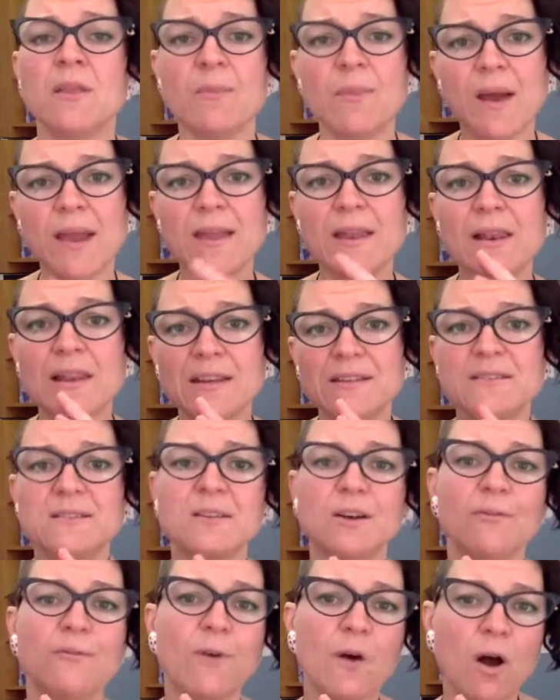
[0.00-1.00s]
they list
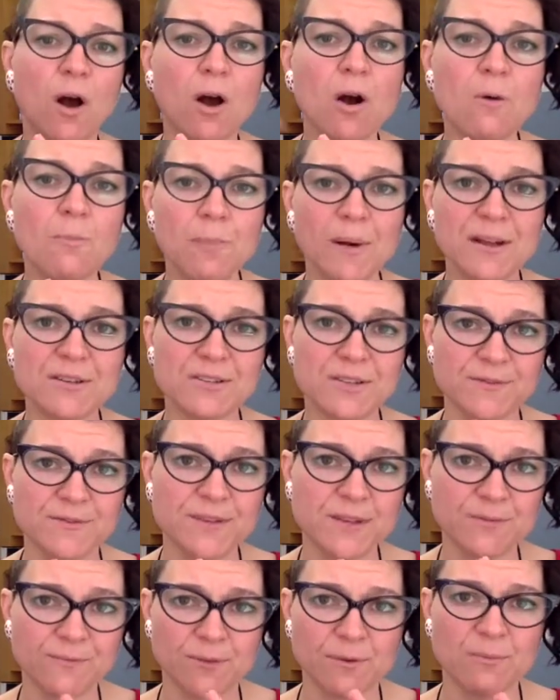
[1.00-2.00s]
off a whole bunch of
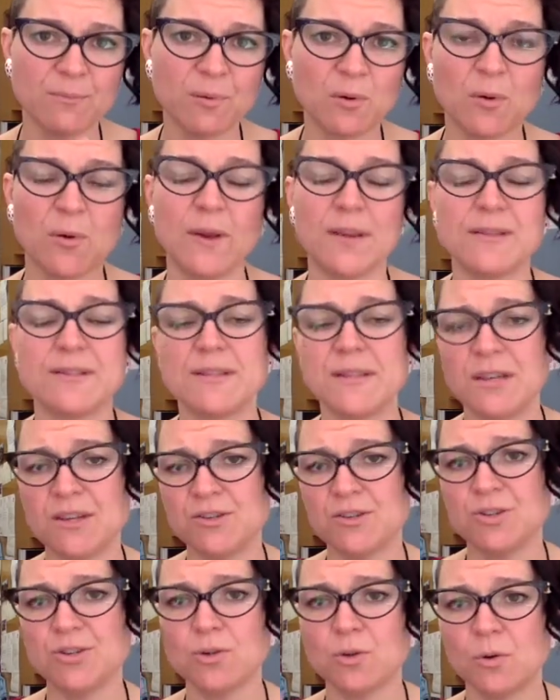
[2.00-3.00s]
different points in
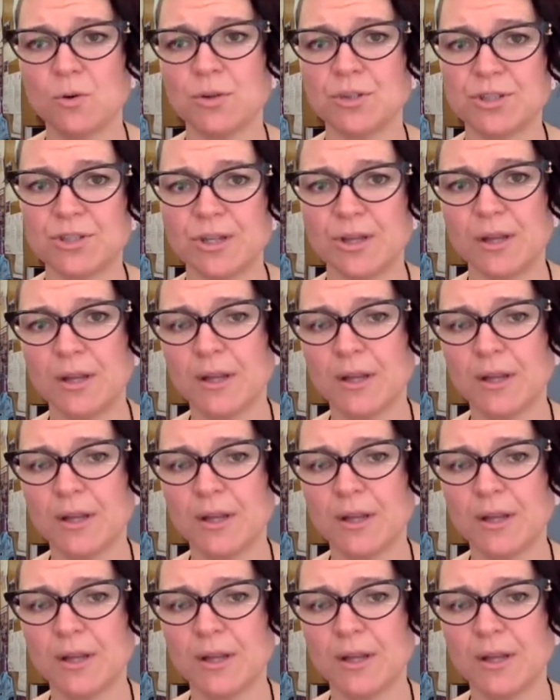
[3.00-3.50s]
short